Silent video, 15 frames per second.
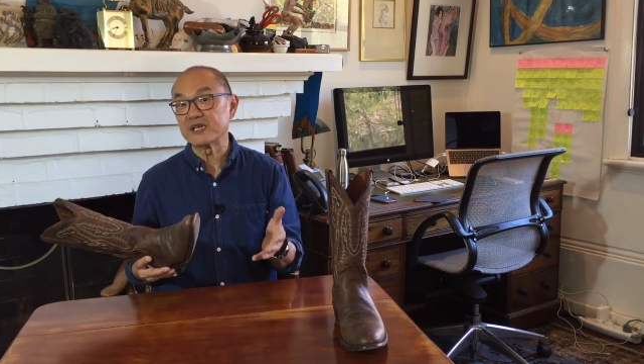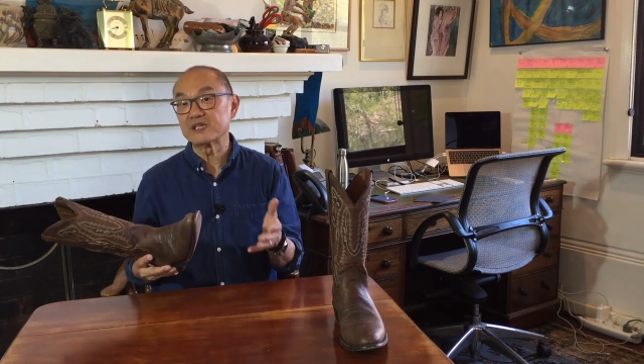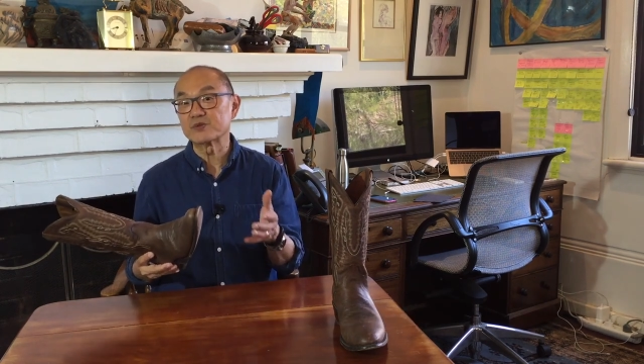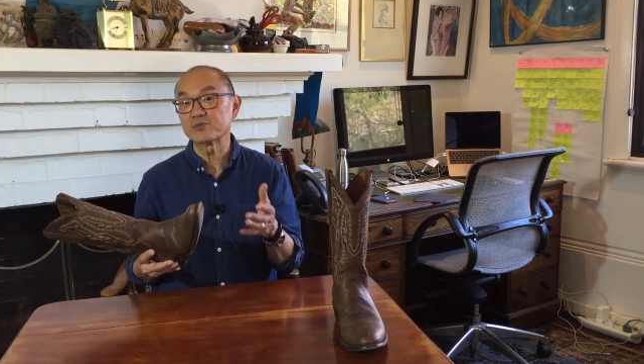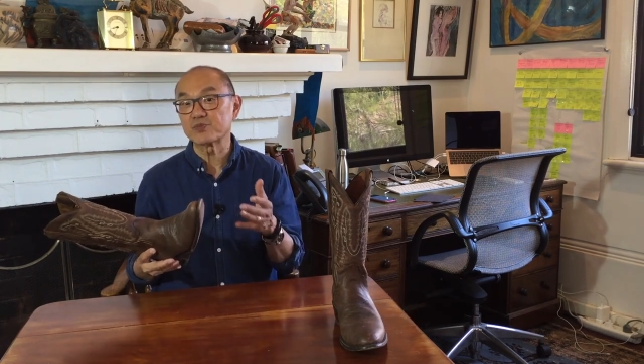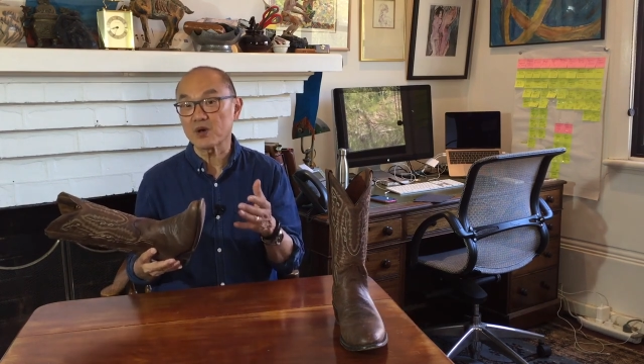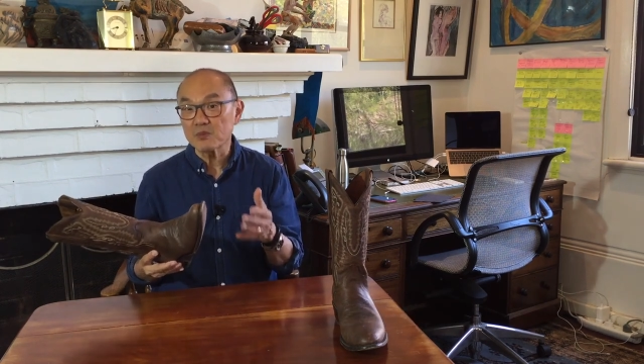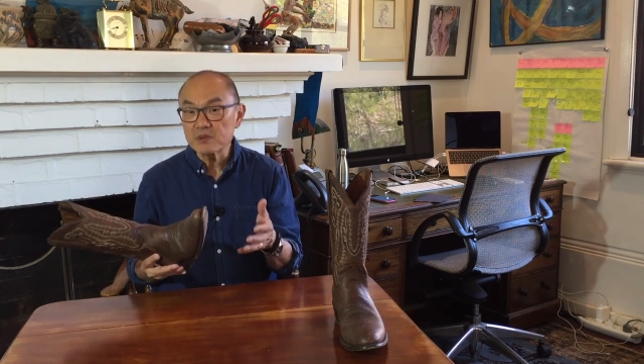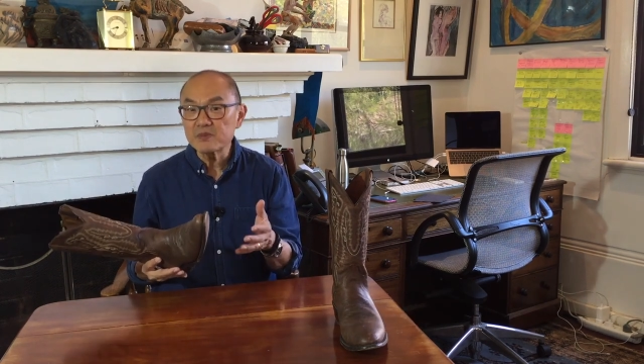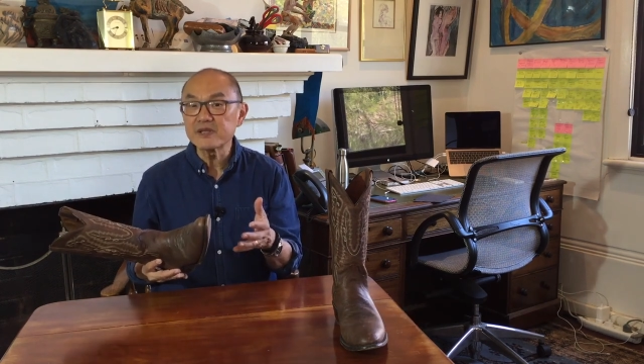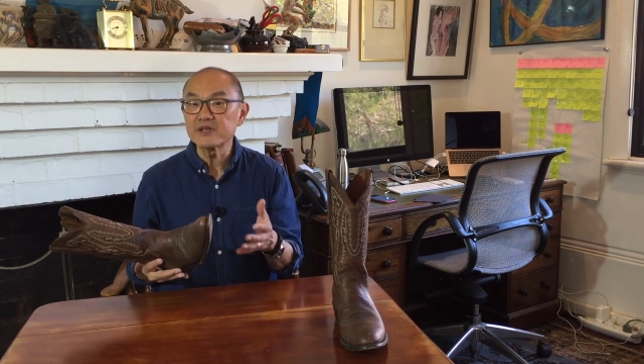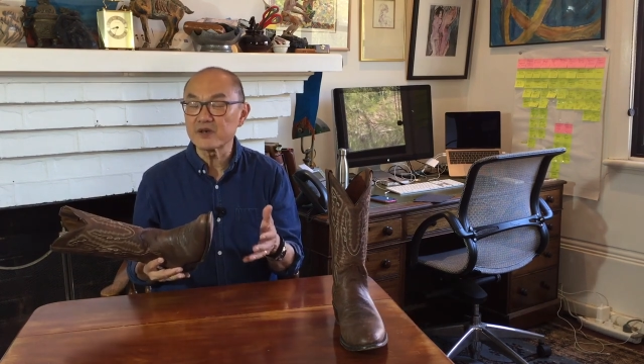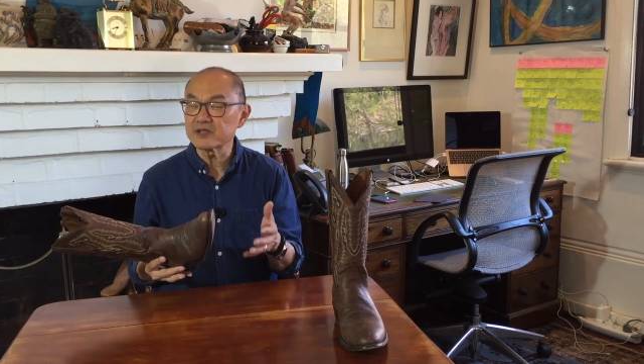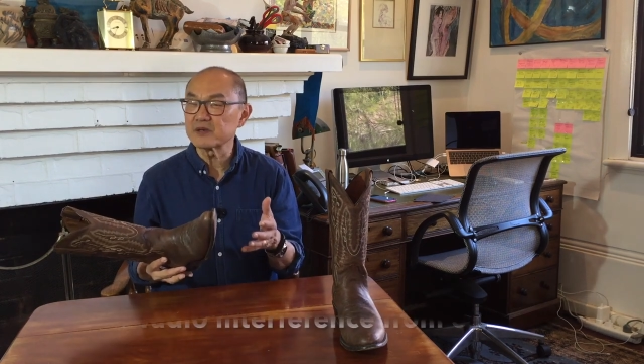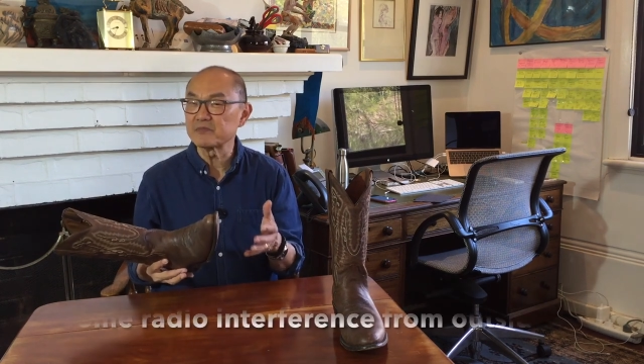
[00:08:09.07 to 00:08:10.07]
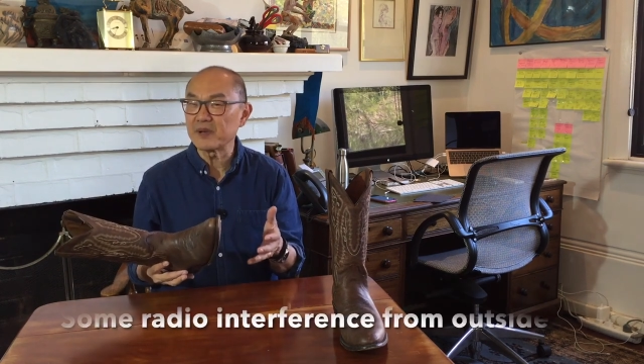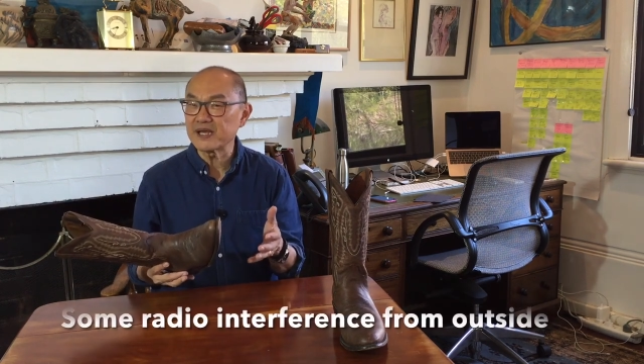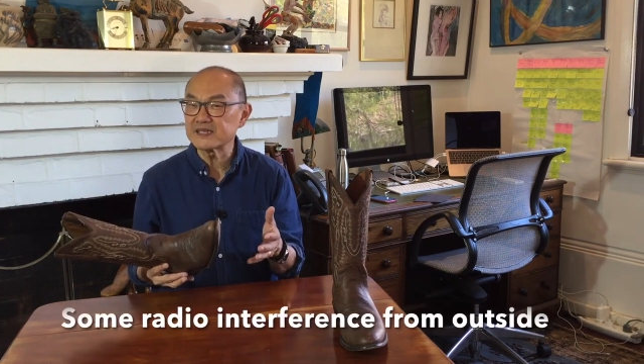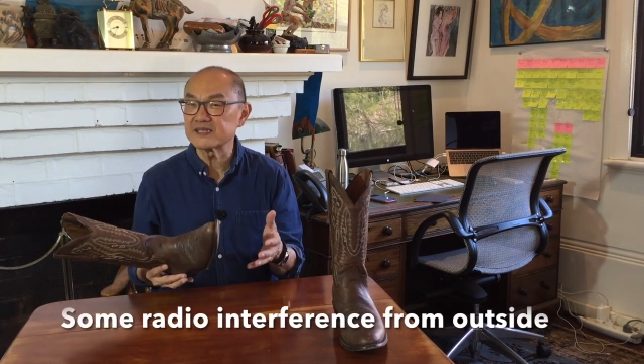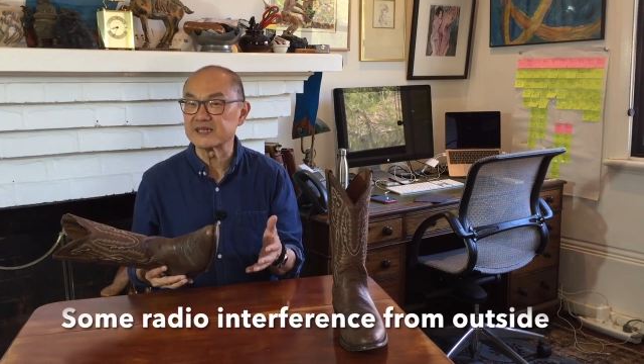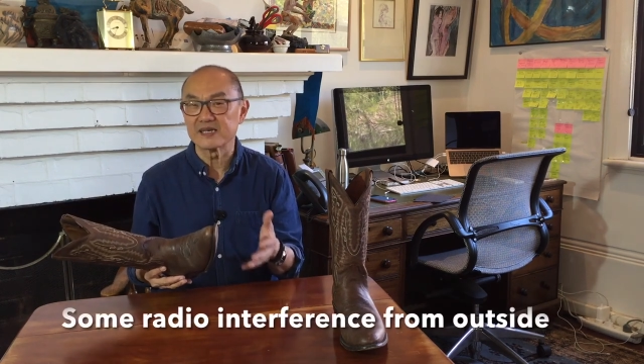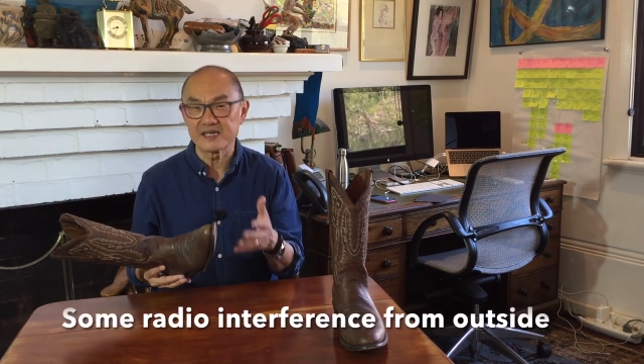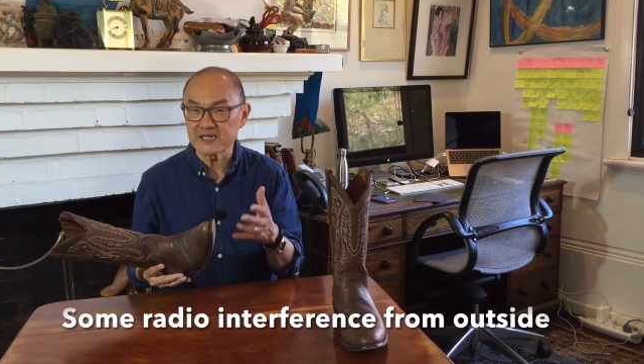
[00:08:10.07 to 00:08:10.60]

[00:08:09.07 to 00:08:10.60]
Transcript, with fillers: is probably not the best here,